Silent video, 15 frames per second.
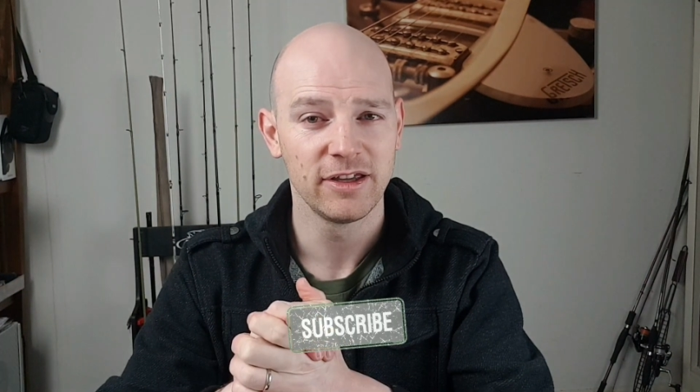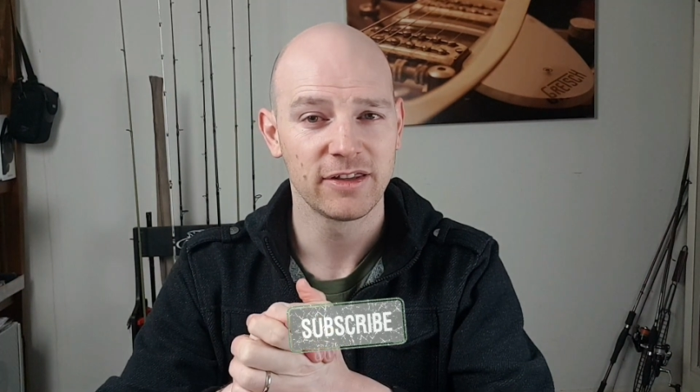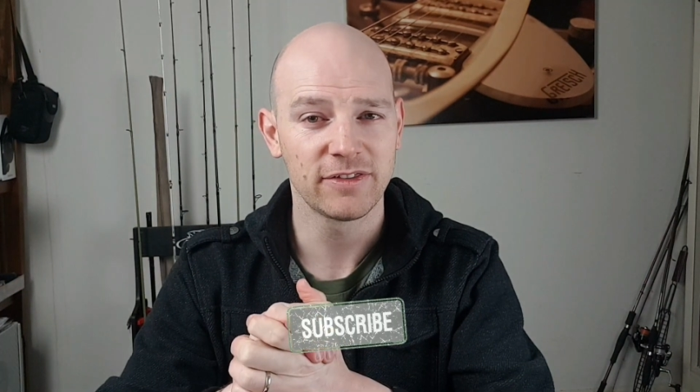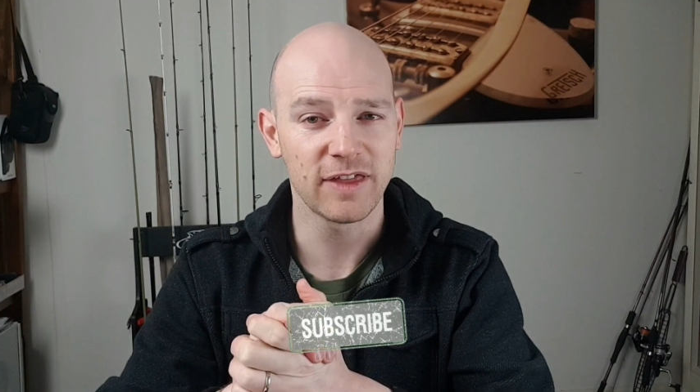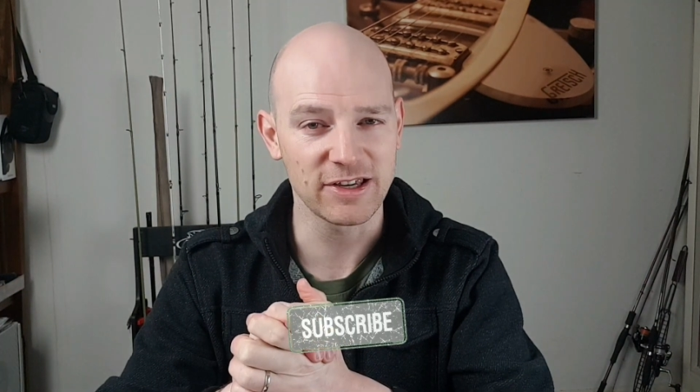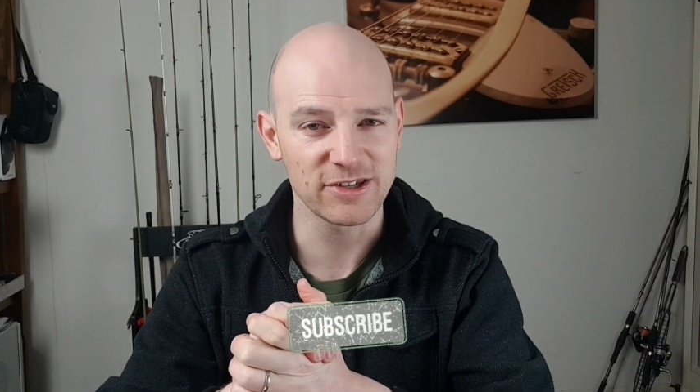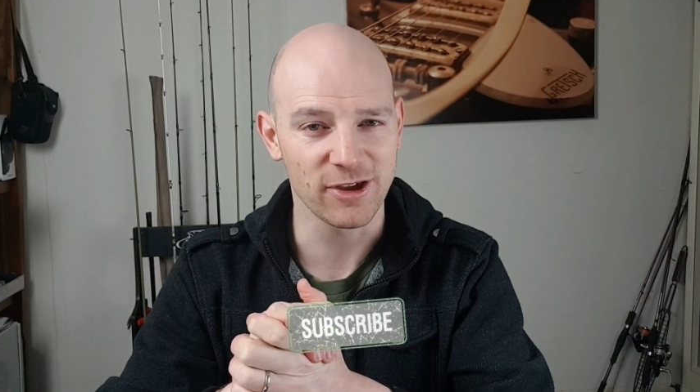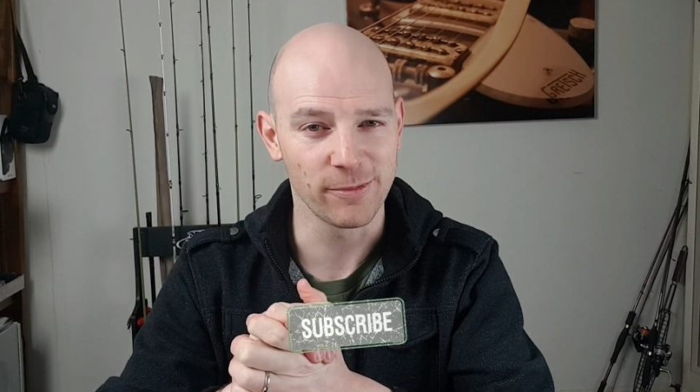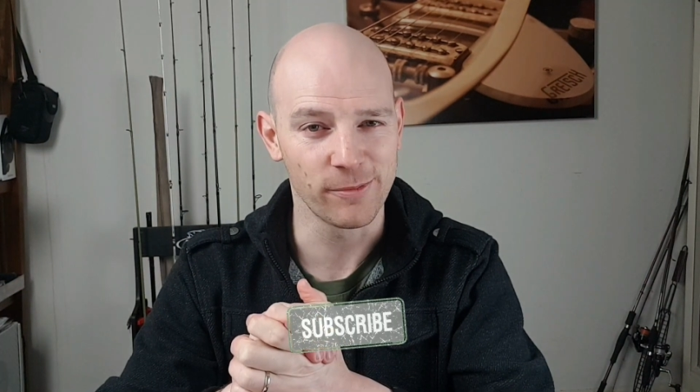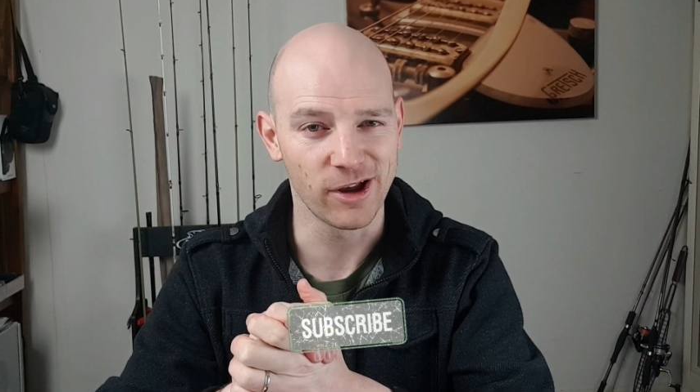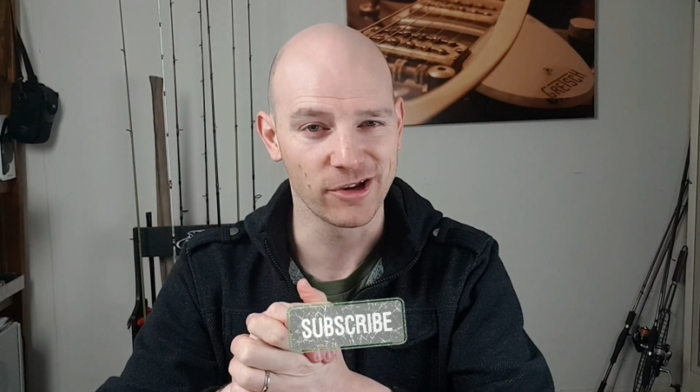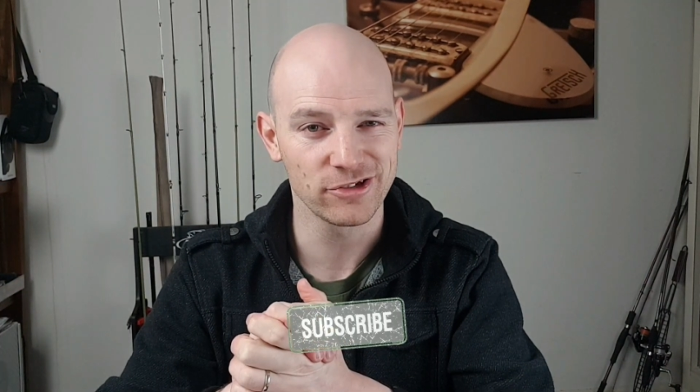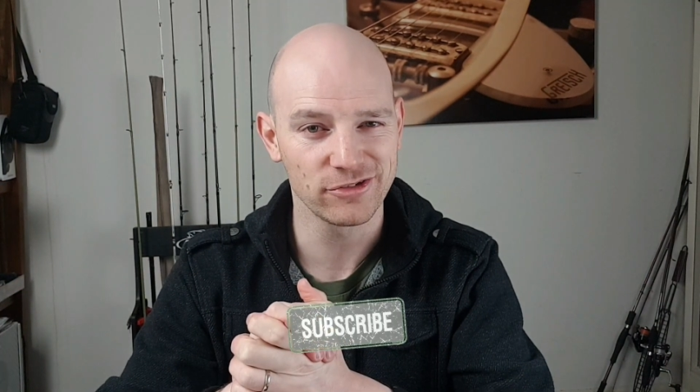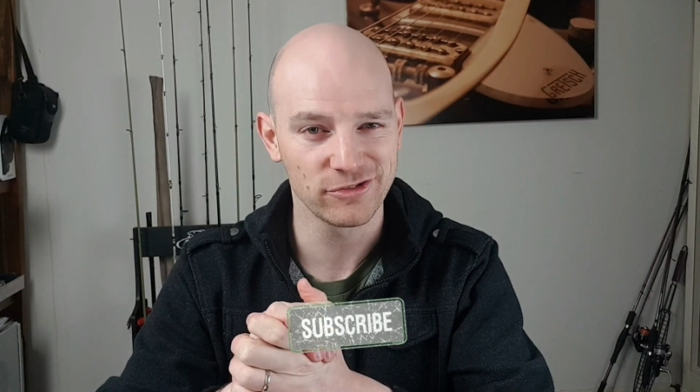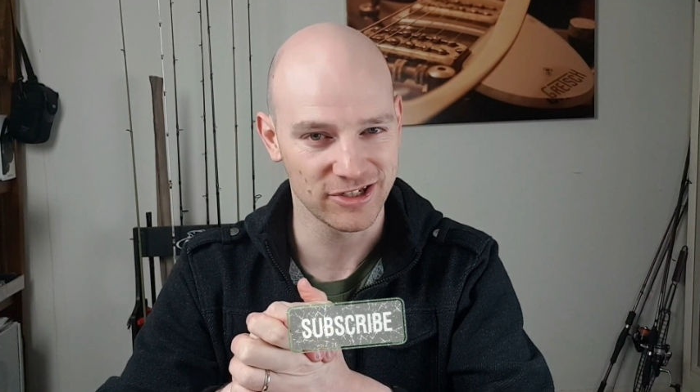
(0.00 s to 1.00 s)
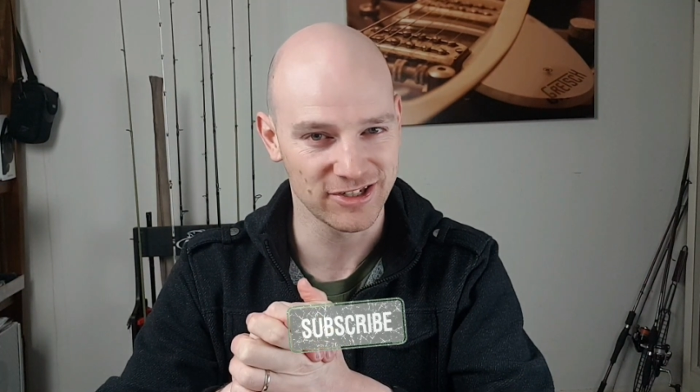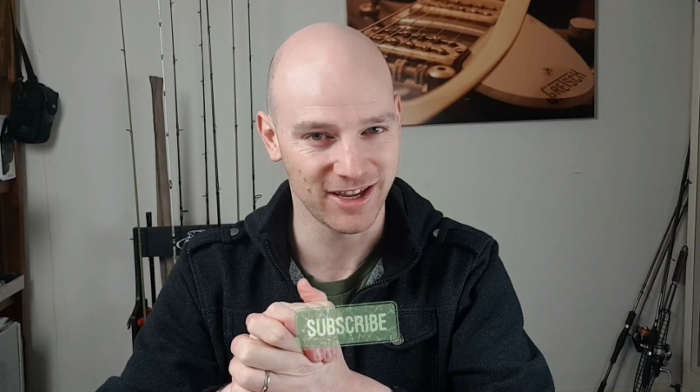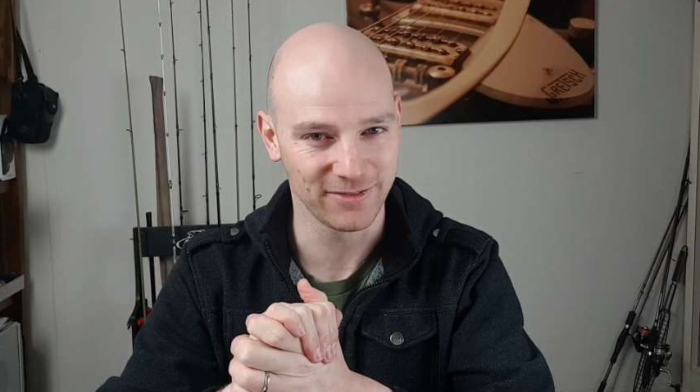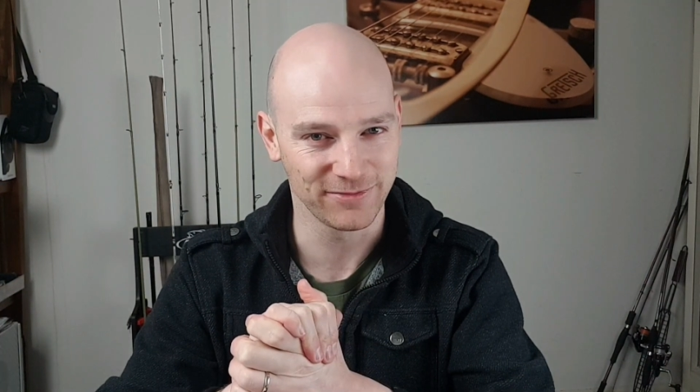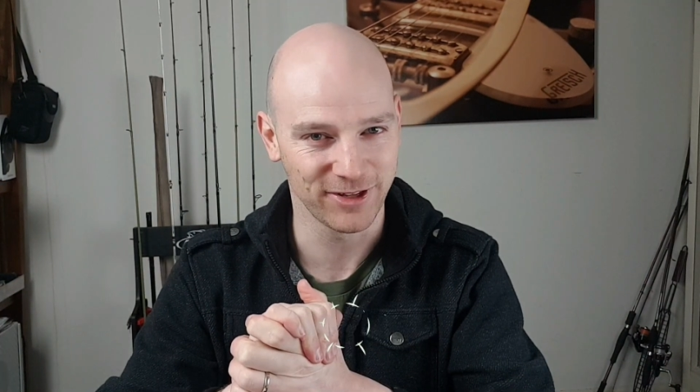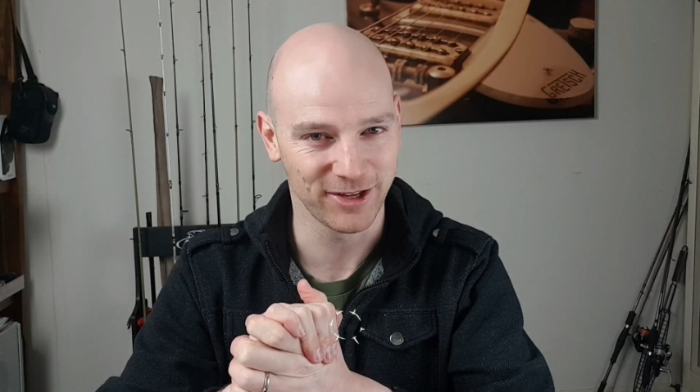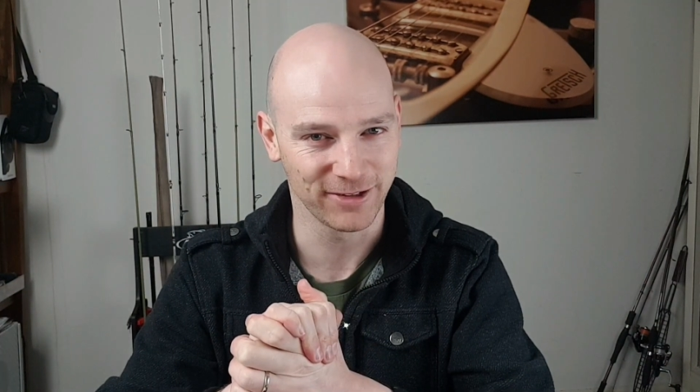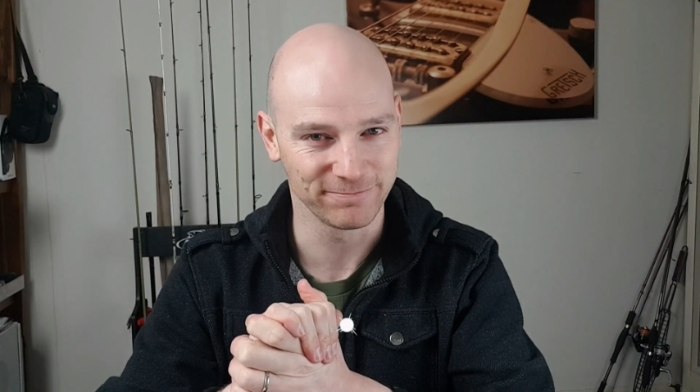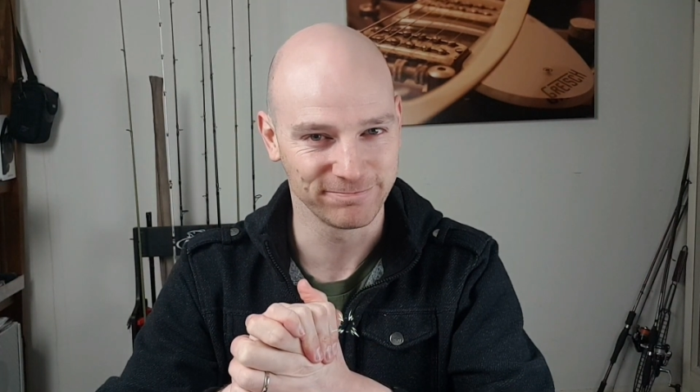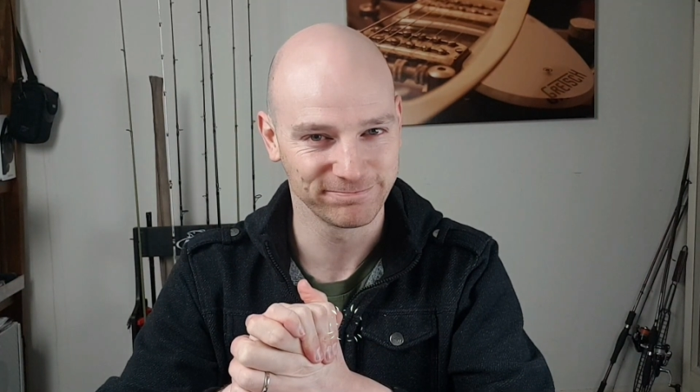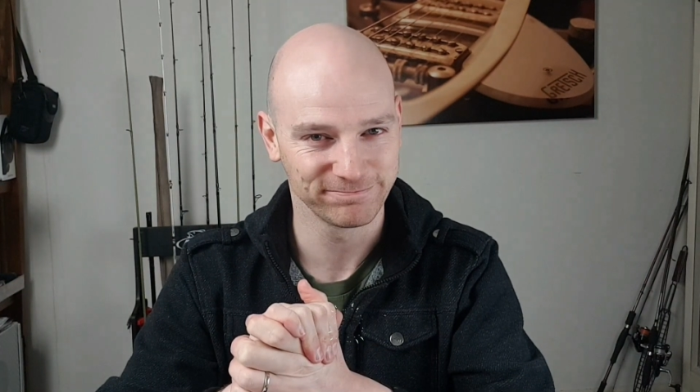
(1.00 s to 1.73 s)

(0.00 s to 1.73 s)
Thanks so much. Just keep clicking.